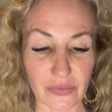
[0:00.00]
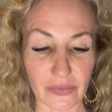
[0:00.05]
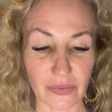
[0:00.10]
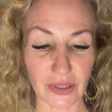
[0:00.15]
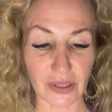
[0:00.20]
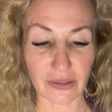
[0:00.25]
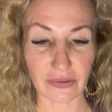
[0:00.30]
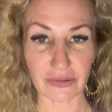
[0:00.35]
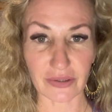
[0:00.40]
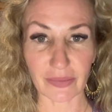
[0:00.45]

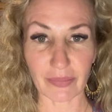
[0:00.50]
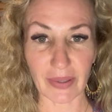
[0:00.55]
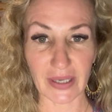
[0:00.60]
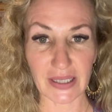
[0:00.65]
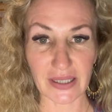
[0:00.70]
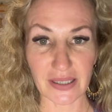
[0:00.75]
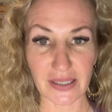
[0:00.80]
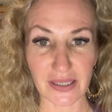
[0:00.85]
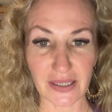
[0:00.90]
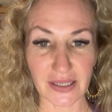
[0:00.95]
one of the
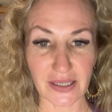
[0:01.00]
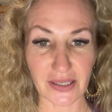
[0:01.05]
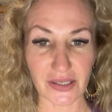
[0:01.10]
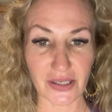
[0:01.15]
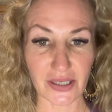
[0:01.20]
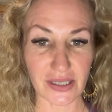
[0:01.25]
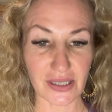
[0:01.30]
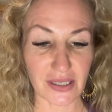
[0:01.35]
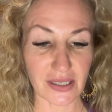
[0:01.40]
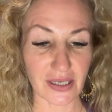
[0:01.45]
best
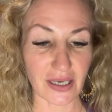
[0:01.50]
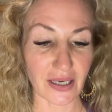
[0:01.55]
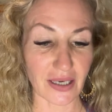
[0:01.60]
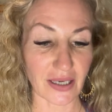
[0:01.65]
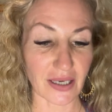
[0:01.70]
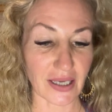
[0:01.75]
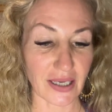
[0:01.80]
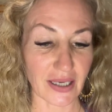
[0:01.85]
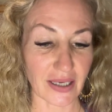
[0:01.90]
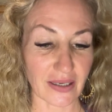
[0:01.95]
decisions
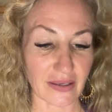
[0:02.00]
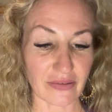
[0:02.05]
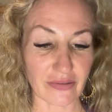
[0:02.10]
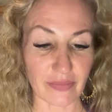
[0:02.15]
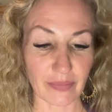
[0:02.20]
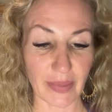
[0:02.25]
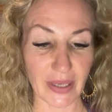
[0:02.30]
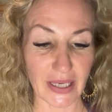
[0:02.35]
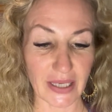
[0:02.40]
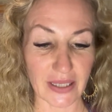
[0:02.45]
I have
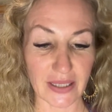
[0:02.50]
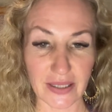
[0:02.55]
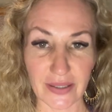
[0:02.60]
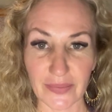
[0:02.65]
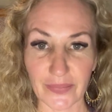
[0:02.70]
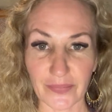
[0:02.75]
made.